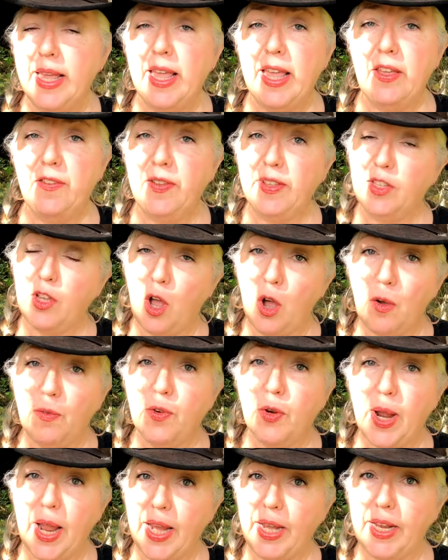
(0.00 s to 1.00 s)
If it's
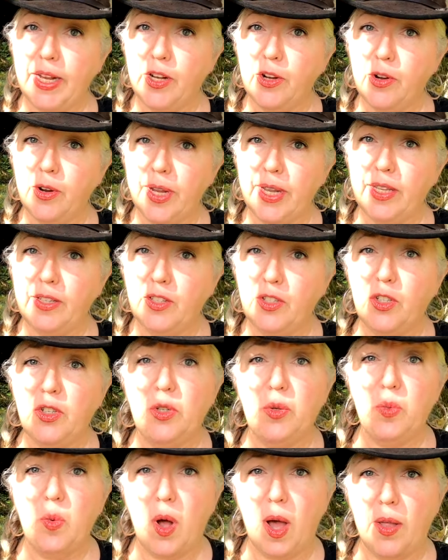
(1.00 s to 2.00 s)
over 80 degrees,
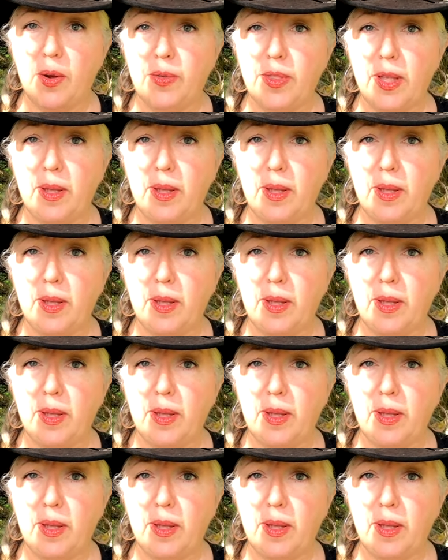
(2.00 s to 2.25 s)
do water